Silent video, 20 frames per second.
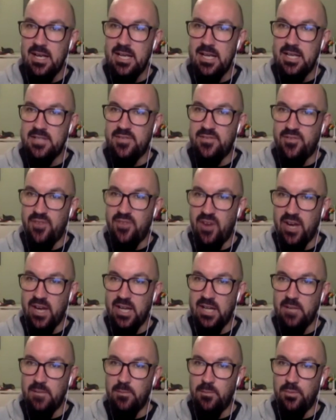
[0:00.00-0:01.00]
is
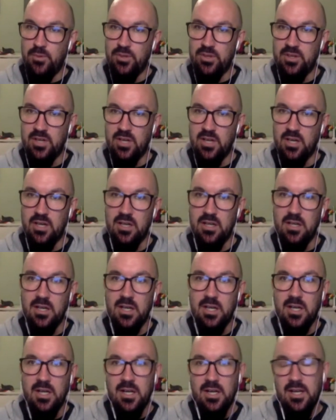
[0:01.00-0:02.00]
fine, but they're
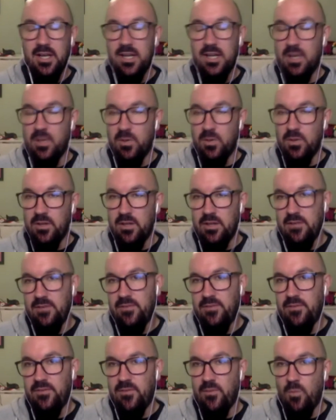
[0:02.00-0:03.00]
you know,
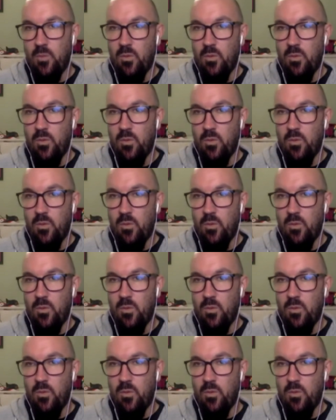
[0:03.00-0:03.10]
if, if,